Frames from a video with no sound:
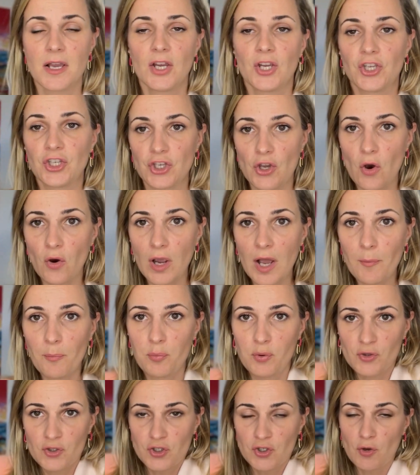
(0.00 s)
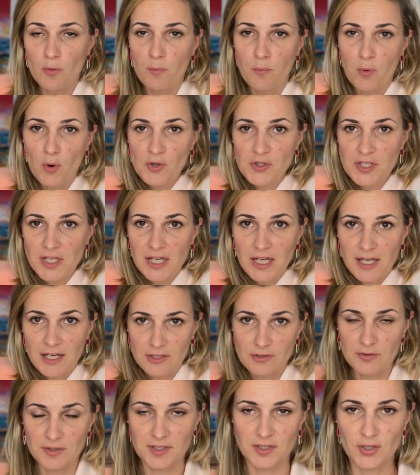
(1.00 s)
Yoga puts your body
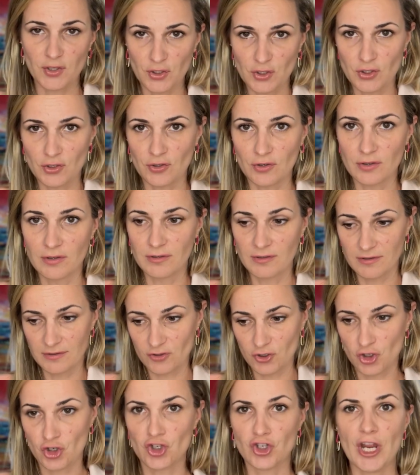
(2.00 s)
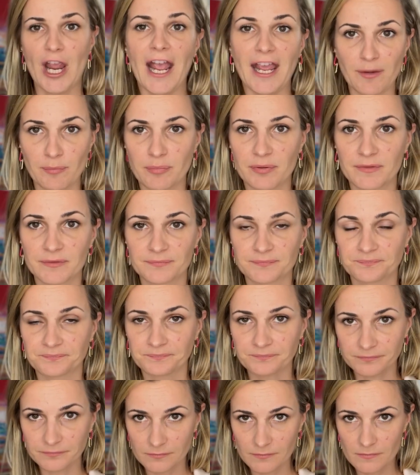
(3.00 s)
into a certain shape.
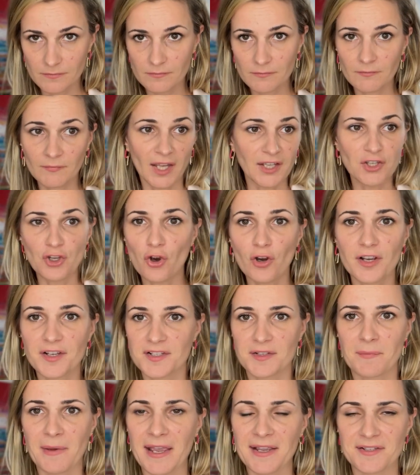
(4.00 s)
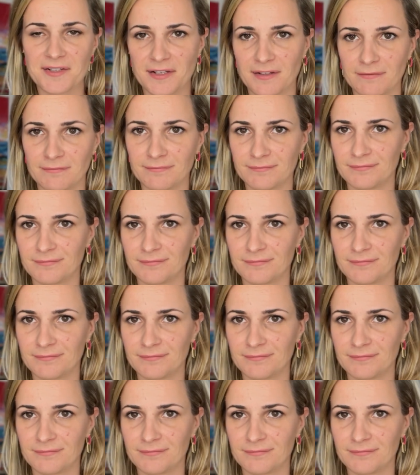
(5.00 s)
And yoga is amazing.